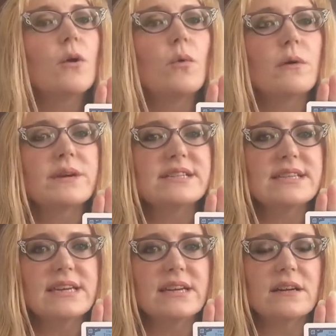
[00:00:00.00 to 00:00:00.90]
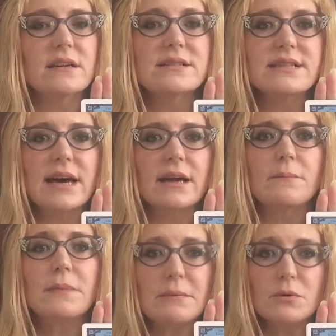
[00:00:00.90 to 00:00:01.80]
What we see here is
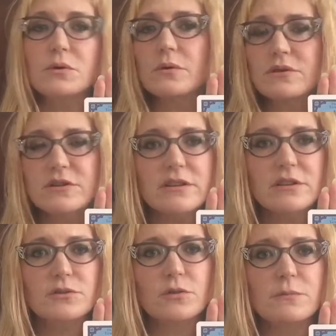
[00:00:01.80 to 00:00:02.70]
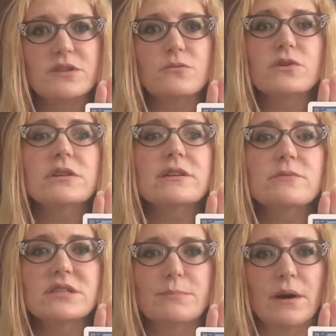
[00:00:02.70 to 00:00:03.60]
that people who are new to Lenormand really
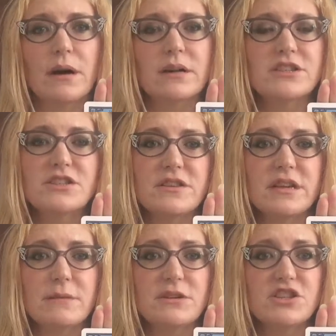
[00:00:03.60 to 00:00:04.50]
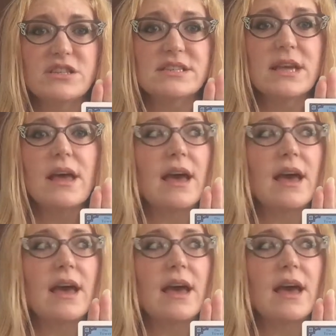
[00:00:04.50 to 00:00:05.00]
respond to the images